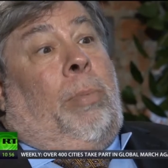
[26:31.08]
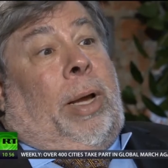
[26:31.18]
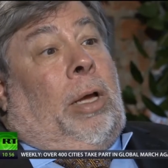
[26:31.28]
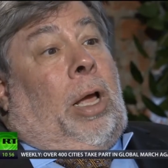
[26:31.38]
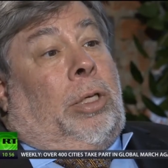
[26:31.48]
Oh
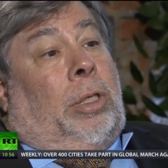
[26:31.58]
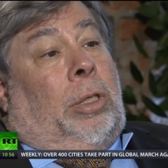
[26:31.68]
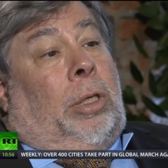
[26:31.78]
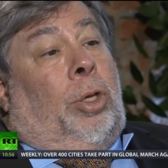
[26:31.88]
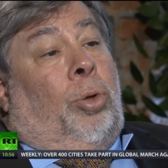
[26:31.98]
my gosh,
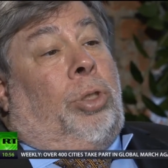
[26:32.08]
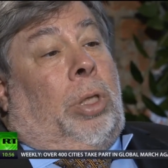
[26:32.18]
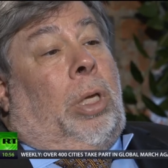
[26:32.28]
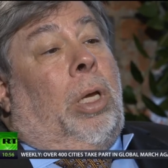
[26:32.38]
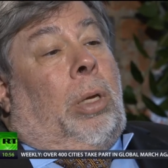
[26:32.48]

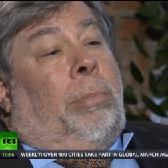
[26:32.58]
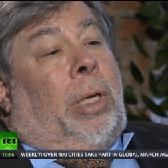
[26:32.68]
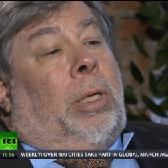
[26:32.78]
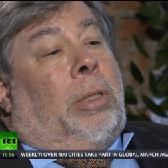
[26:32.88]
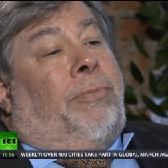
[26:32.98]
hugely.
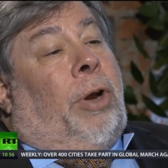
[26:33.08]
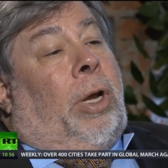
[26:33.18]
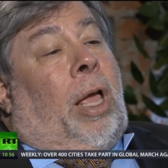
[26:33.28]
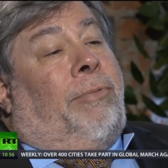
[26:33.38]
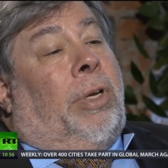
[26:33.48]
Because
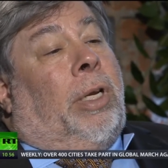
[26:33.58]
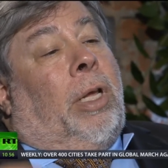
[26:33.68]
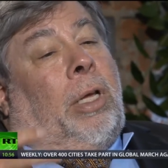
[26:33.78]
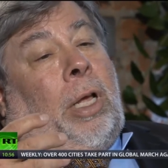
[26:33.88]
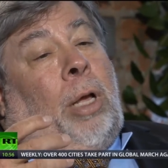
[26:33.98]
very often
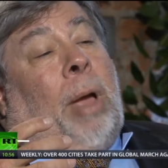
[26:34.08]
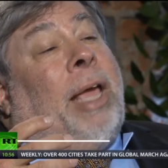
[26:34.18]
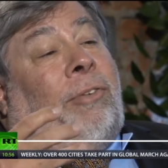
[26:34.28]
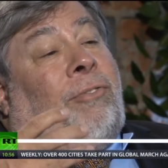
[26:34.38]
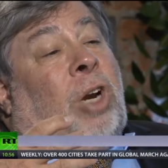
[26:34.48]

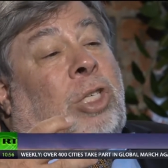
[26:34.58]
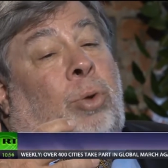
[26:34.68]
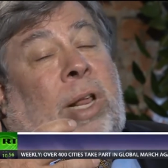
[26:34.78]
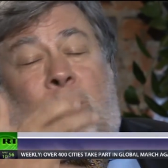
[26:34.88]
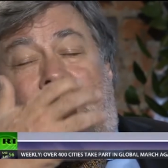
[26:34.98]
I get
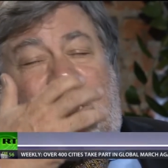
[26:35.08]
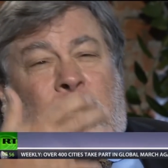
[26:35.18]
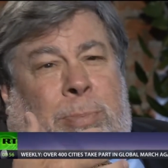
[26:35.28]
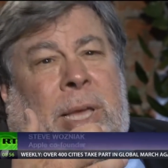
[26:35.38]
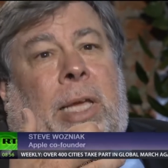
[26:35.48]
frustrated when I
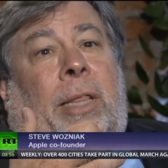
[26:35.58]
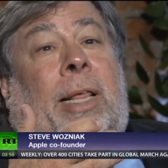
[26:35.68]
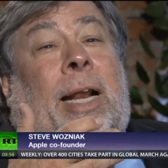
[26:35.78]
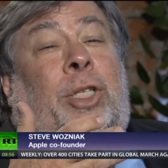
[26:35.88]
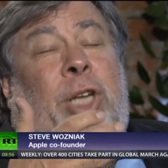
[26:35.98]
speak it
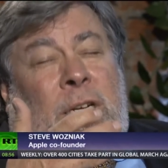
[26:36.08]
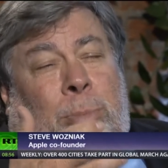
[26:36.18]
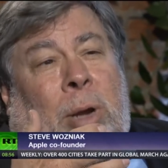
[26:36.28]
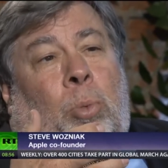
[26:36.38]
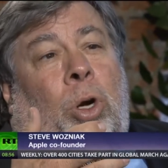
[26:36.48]
and then I
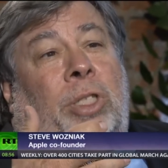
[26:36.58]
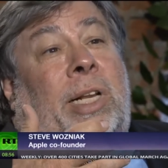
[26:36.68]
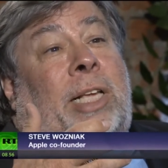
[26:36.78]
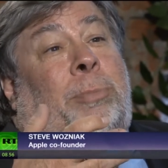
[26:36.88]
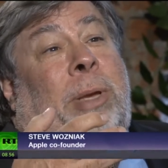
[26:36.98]
change my words
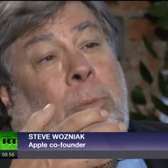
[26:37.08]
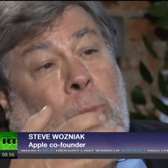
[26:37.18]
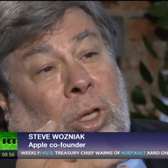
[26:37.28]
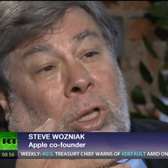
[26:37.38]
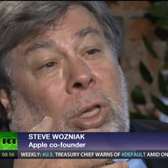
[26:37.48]
and I speak it
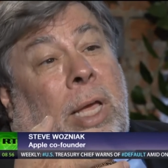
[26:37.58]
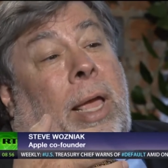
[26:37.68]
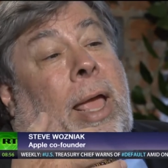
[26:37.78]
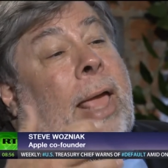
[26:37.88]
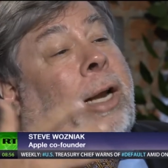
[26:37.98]
more clearly,
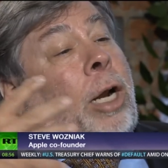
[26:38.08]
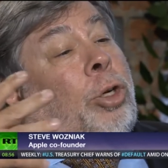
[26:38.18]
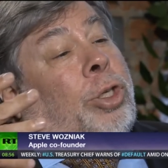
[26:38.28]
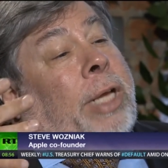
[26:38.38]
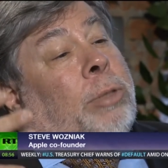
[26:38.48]
and
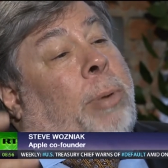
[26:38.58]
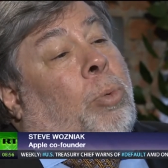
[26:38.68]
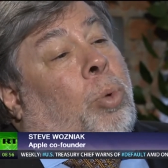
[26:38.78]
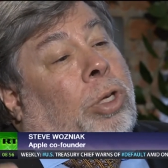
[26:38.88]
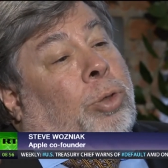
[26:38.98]
it gets my
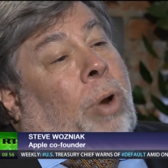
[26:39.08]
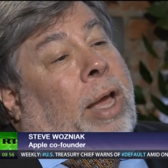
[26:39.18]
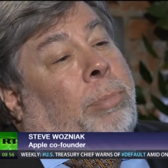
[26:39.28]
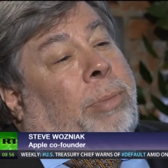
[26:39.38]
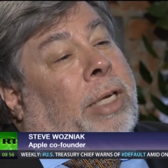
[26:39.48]
words
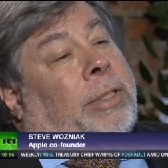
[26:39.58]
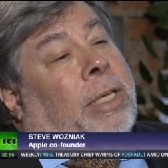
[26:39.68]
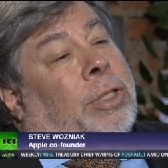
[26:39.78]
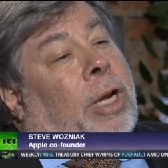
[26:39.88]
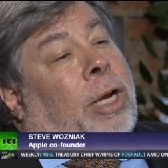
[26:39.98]
right, but it
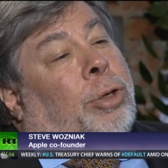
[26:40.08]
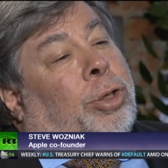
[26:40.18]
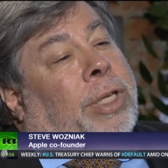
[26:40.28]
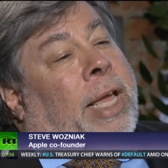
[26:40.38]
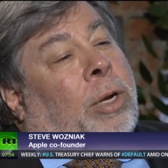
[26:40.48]
doesn't
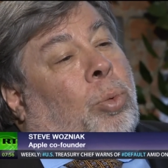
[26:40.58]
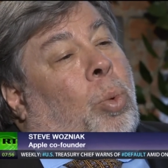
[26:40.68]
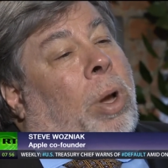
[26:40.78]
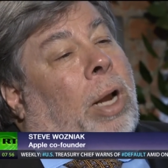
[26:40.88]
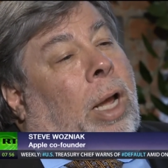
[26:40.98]
understand
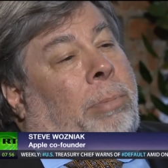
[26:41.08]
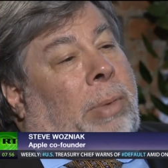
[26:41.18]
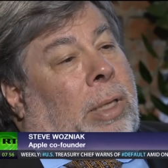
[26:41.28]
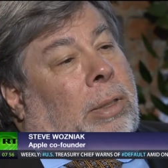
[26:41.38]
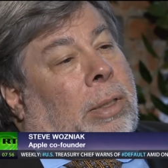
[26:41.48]
what I
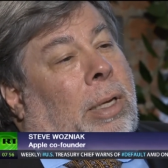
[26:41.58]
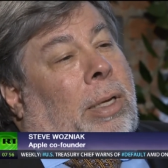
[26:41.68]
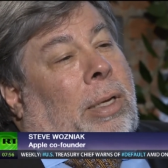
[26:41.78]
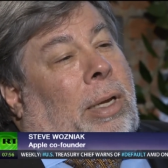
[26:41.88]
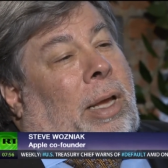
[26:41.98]
meant.
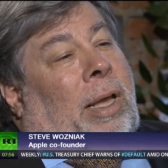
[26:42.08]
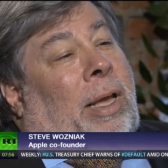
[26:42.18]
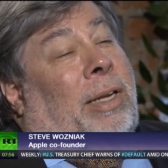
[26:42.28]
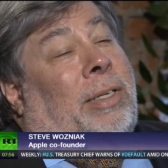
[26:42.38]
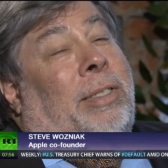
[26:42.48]

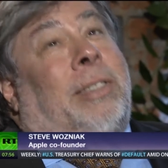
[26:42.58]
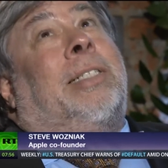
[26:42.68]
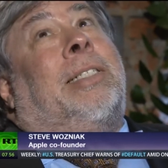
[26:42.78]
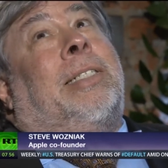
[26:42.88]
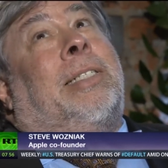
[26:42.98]
And
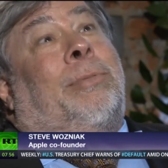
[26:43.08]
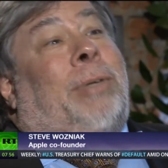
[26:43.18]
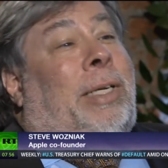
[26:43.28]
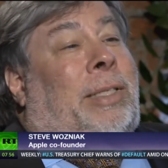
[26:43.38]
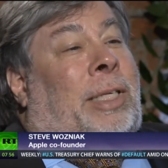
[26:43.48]
I
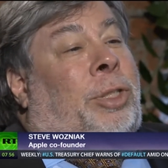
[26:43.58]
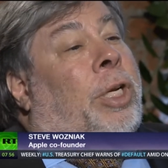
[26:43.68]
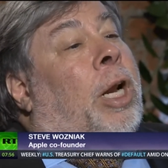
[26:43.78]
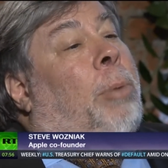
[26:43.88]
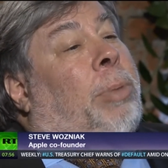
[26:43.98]
want to teach it.